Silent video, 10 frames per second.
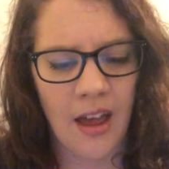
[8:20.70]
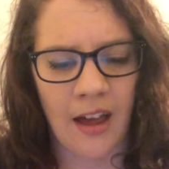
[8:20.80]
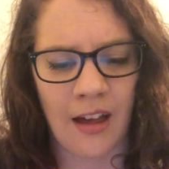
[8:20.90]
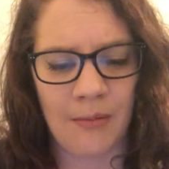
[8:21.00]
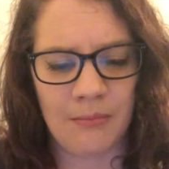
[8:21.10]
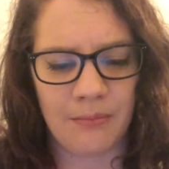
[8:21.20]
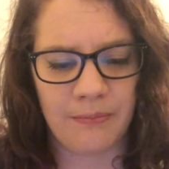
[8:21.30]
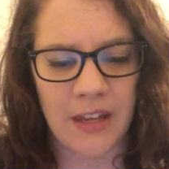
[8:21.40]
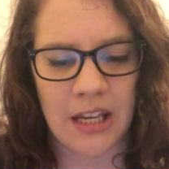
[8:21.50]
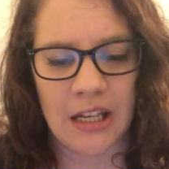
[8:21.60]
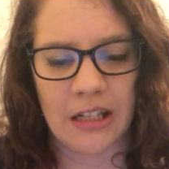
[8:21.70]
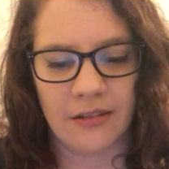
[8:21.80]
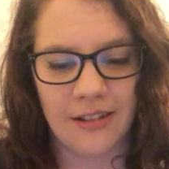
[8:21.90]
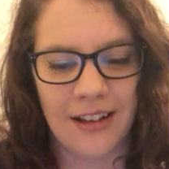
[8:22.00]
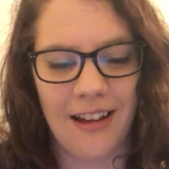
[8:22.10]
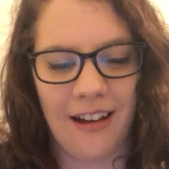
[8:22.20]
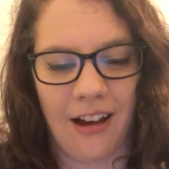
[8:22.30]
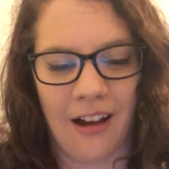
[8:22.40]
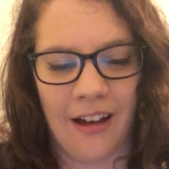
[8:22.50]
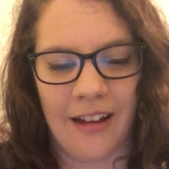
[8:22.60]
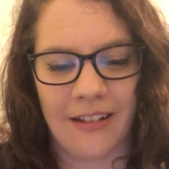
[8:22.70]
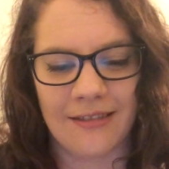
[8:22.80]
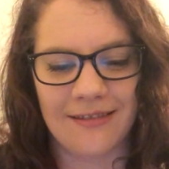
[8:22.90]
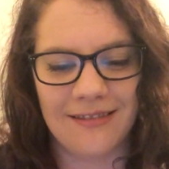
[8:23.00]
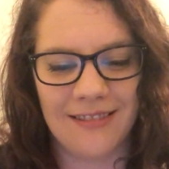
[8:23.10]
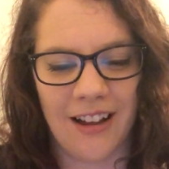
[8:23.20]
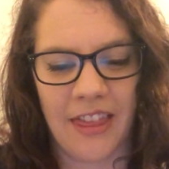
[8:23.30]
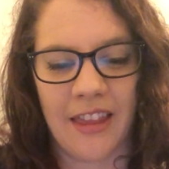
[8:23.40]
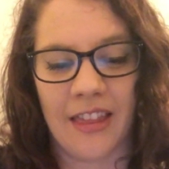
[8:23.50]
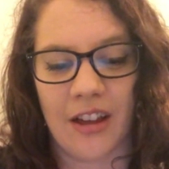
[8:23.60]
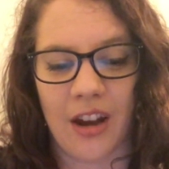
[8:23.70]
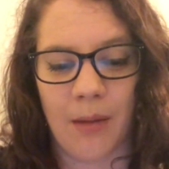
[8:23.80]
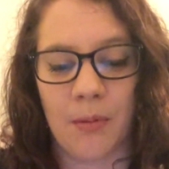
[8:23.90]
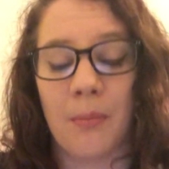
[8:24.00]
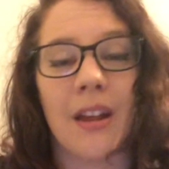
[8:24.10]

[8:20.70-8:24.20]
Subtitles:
yeah, I think that could happen.